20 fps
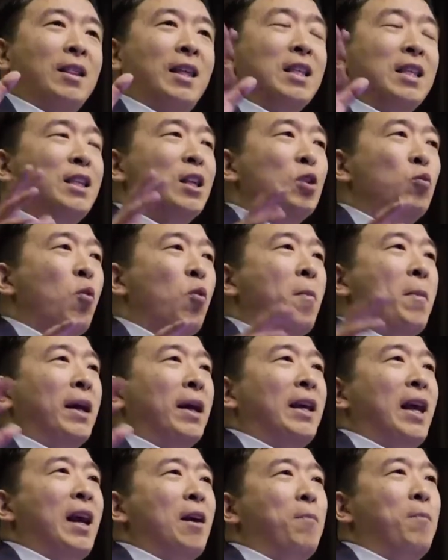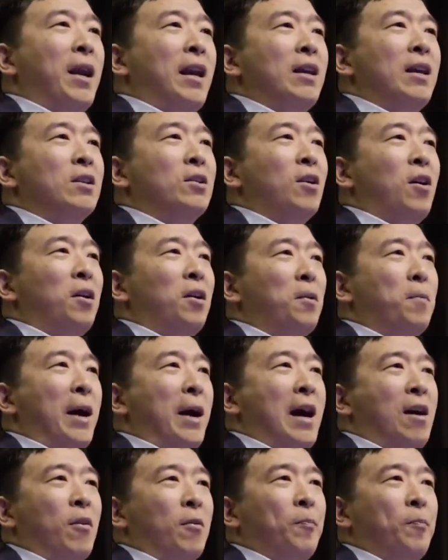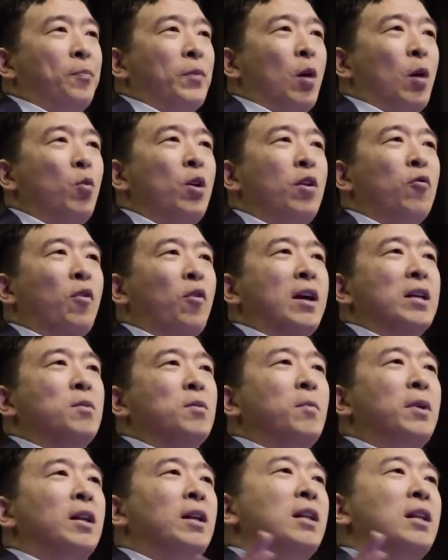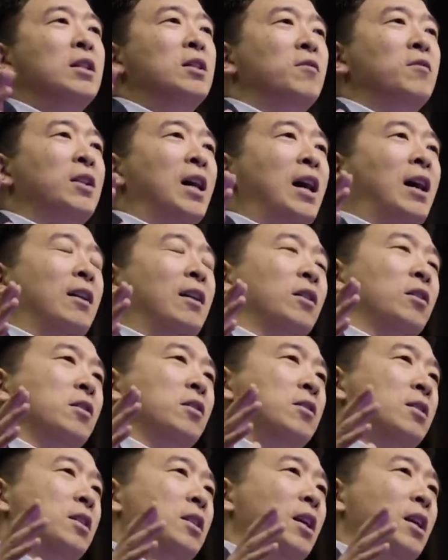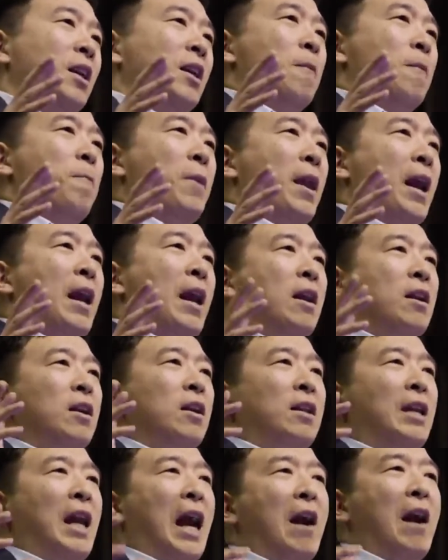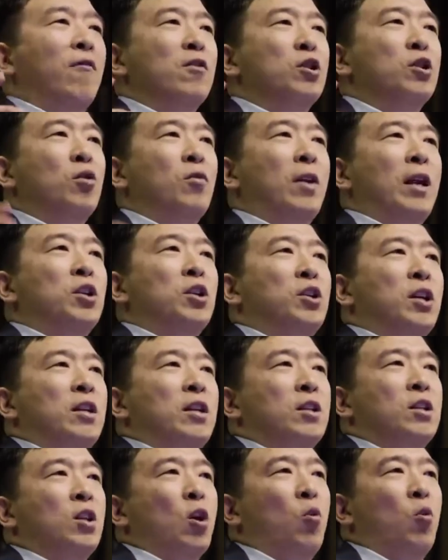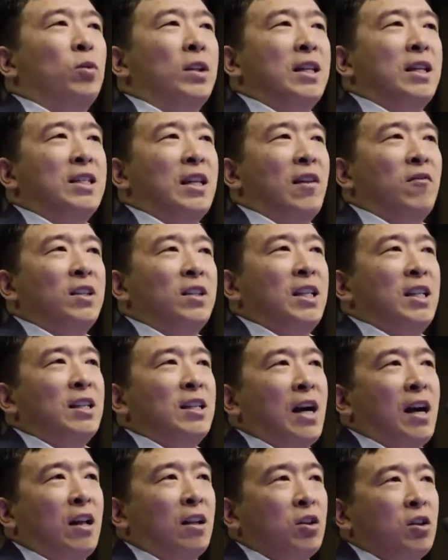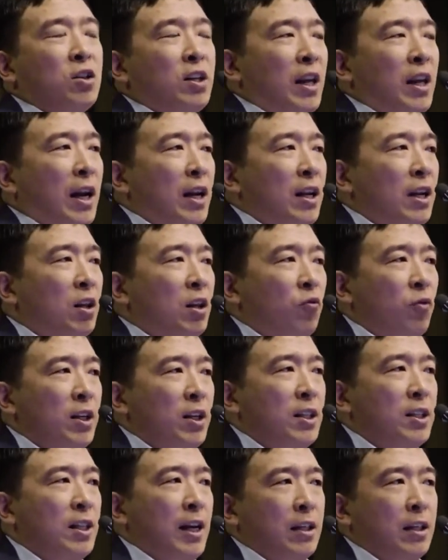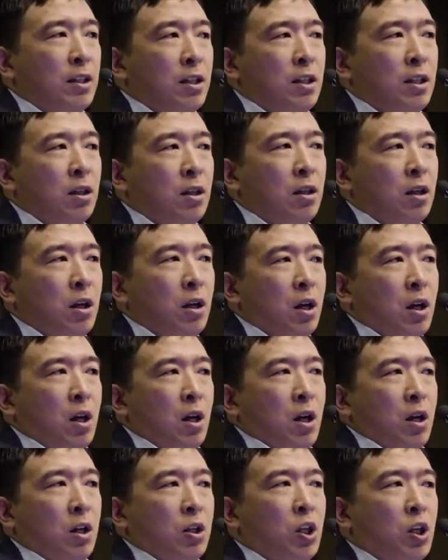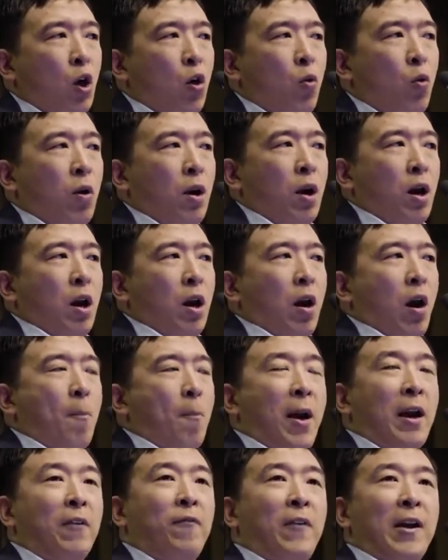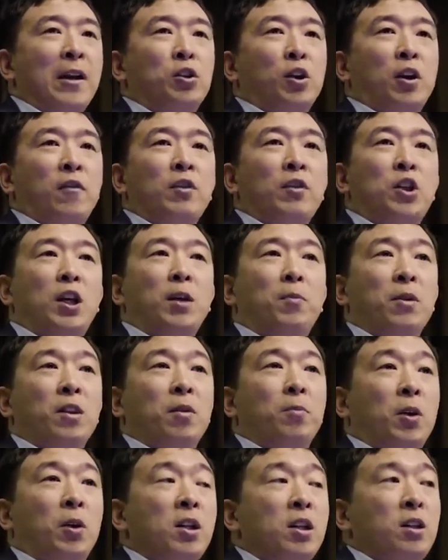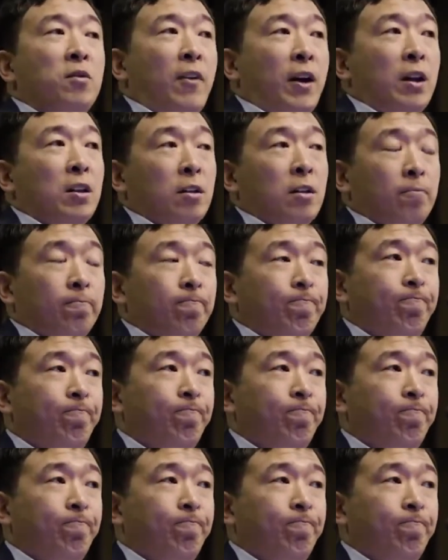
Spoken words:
this is what my campaign is all about. We've raised millions of dollars, and the average donation's only $17.83. So my fans are even cheaper than Bernie's fans.